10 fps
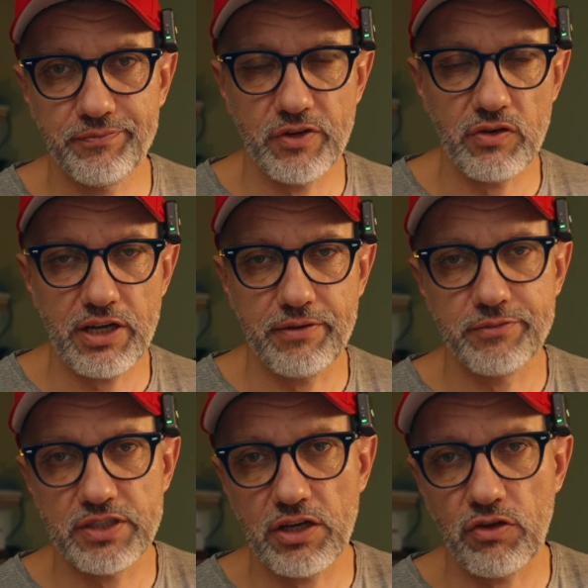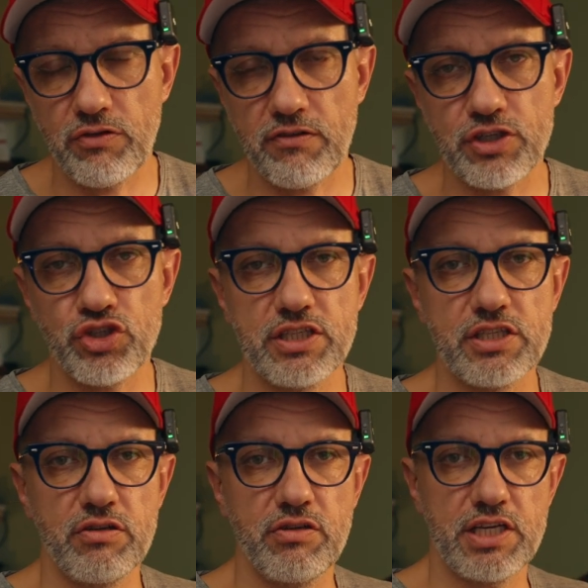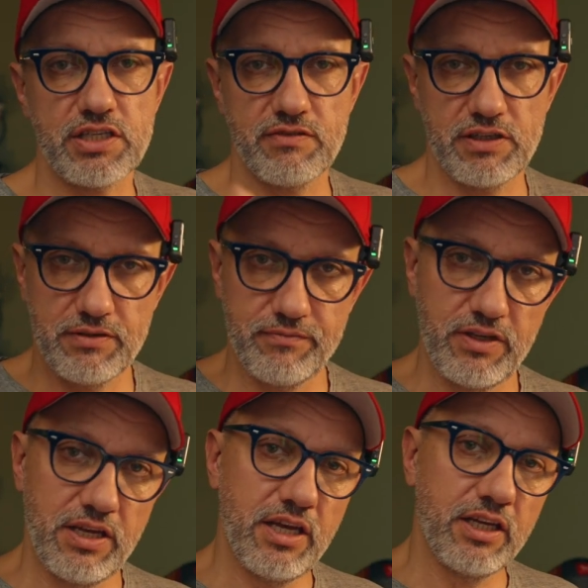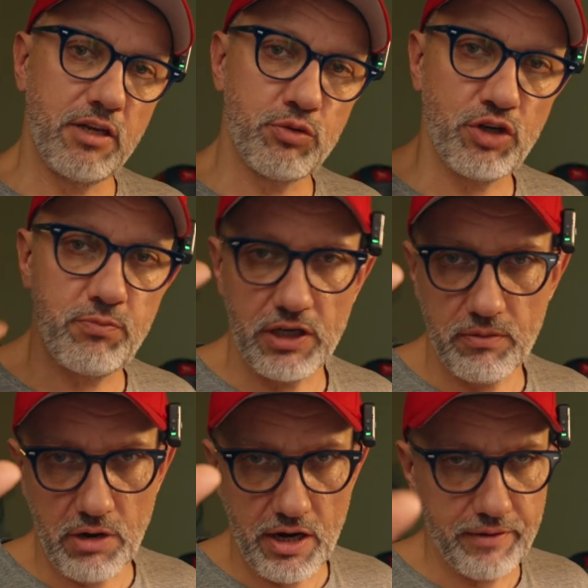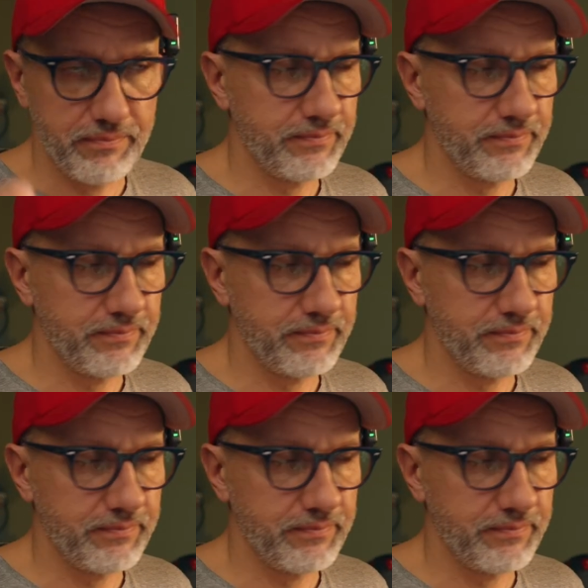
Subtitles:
Okay, thank you for watching. See you on next one. Keep shipping. Bye.